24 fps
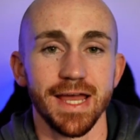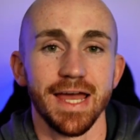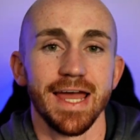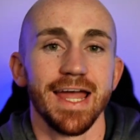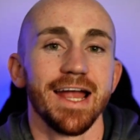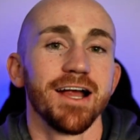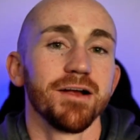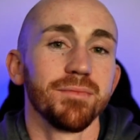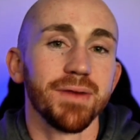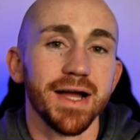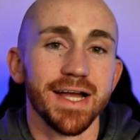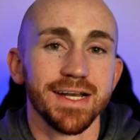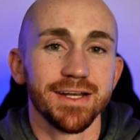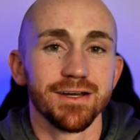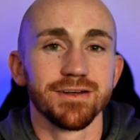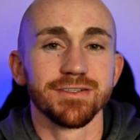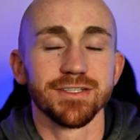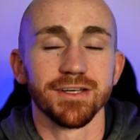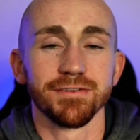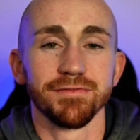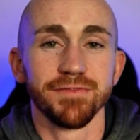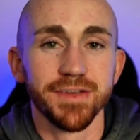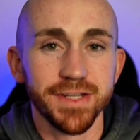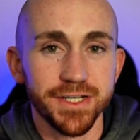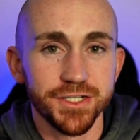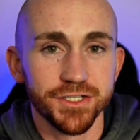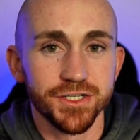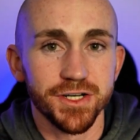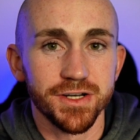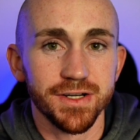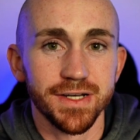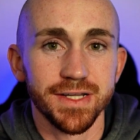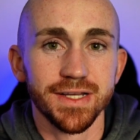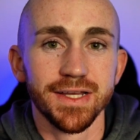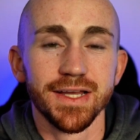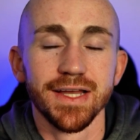Everybody knows a fitness
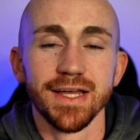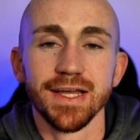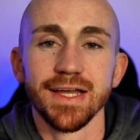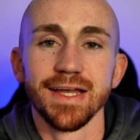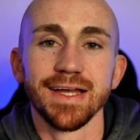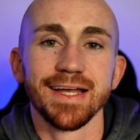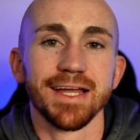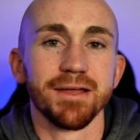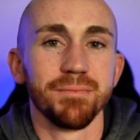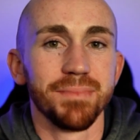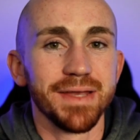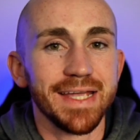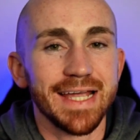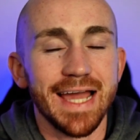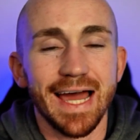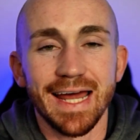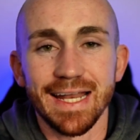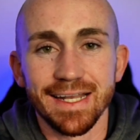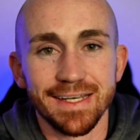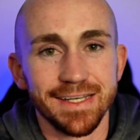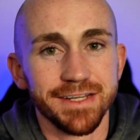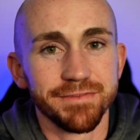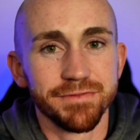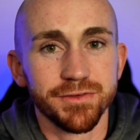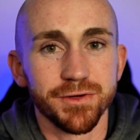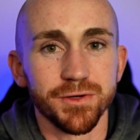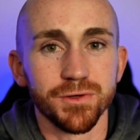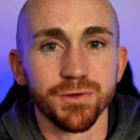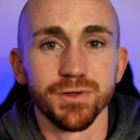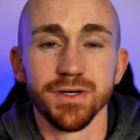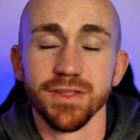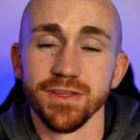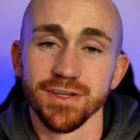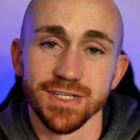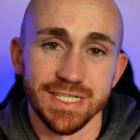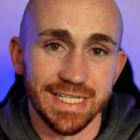journey can be kind of
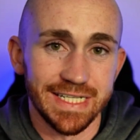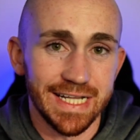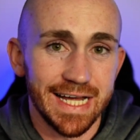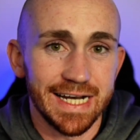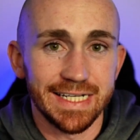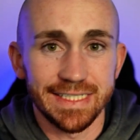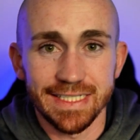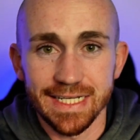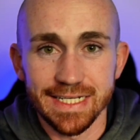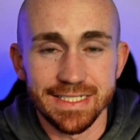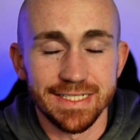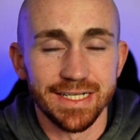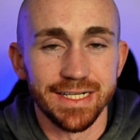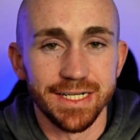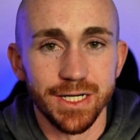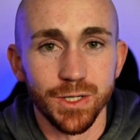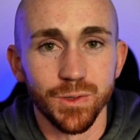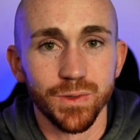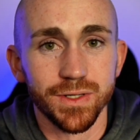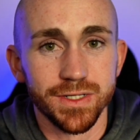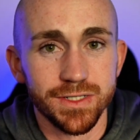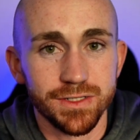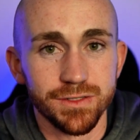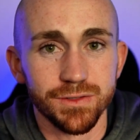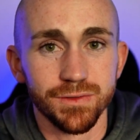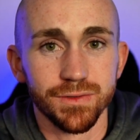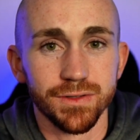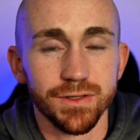difficult and there's a lot of things that go into